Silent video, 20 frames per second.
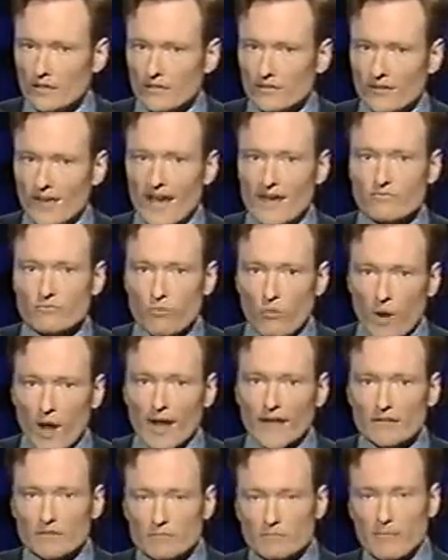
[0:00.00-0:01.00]
to have
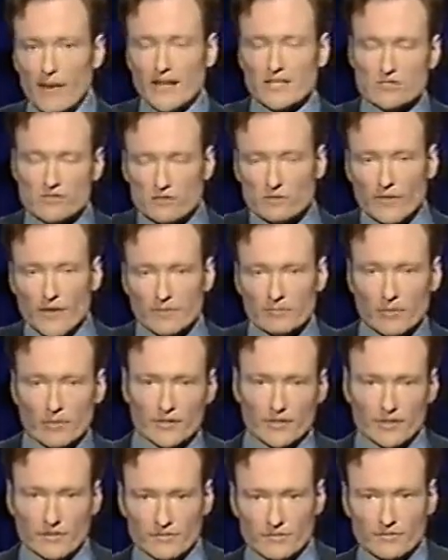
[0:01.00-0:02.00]
wild bachelorette
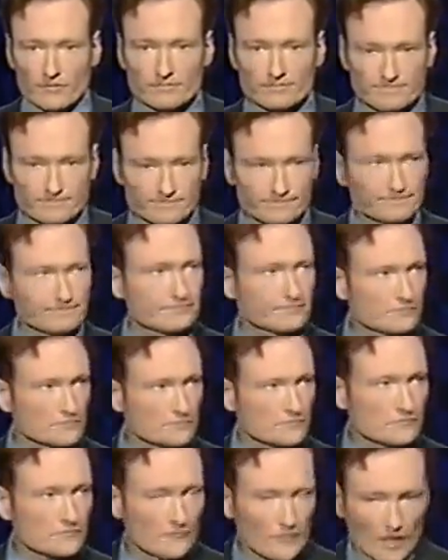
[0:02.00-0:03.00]
parties.
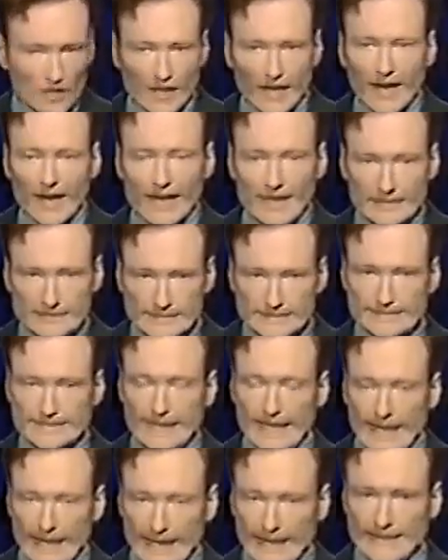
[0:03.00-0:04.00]
Yeah,
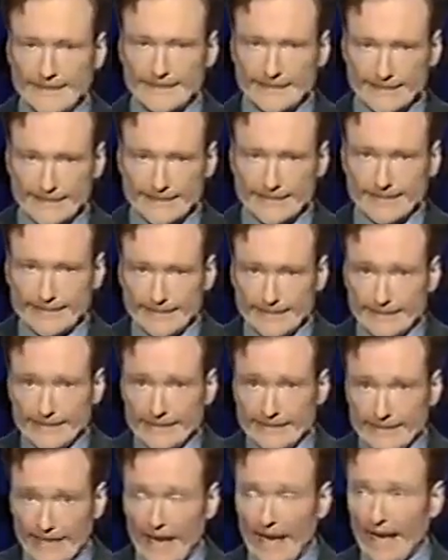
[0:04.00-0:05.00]

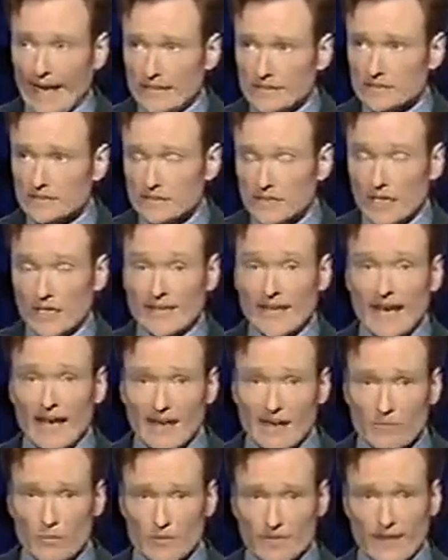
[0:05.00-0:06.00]
yeah, yeah. Yeah,
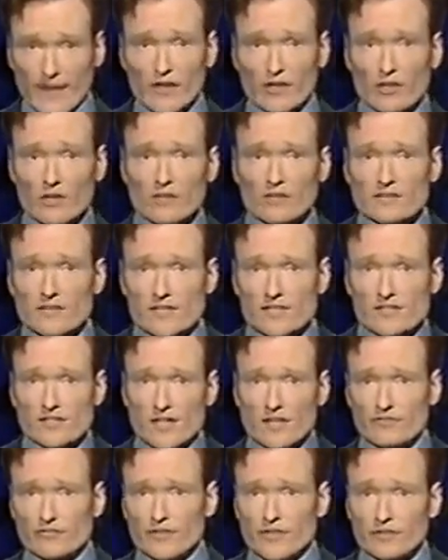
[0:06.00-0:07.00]
and when they heard this,
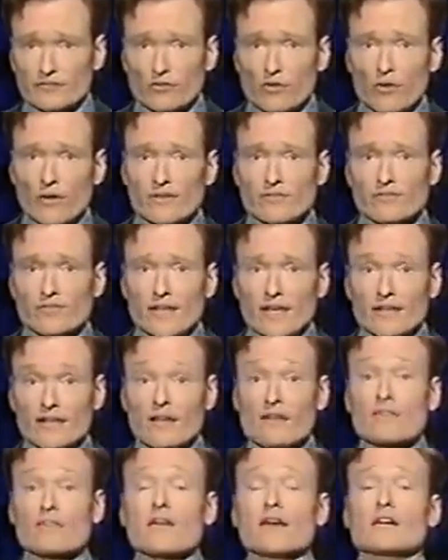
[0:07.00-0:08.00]
Siegfried and Roy
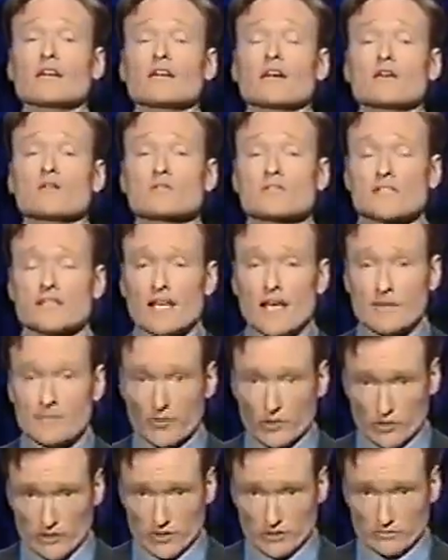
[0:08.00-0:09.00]
said, There goes the
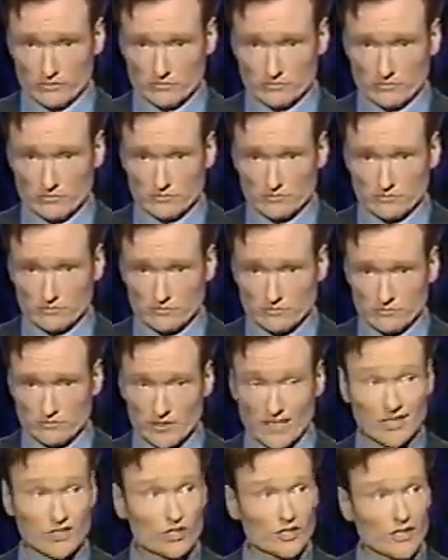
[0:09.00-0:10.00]
neighborhood. It's
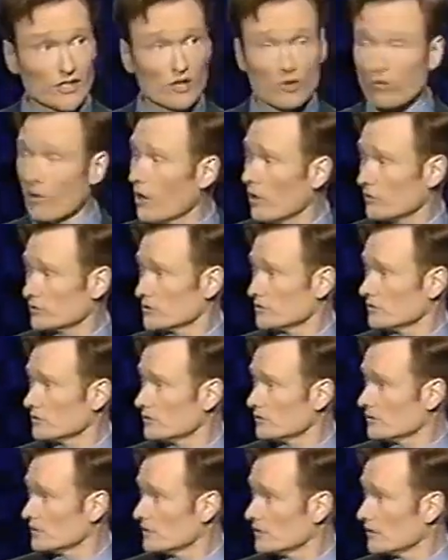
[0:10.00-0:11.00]
actually a
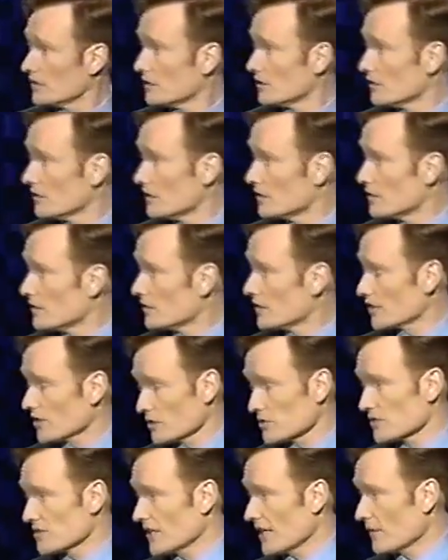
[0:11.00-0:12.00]
quote. There
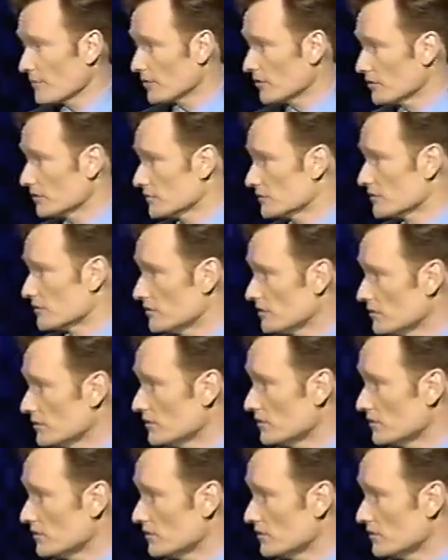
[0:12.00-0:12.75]
goes the neighborhood.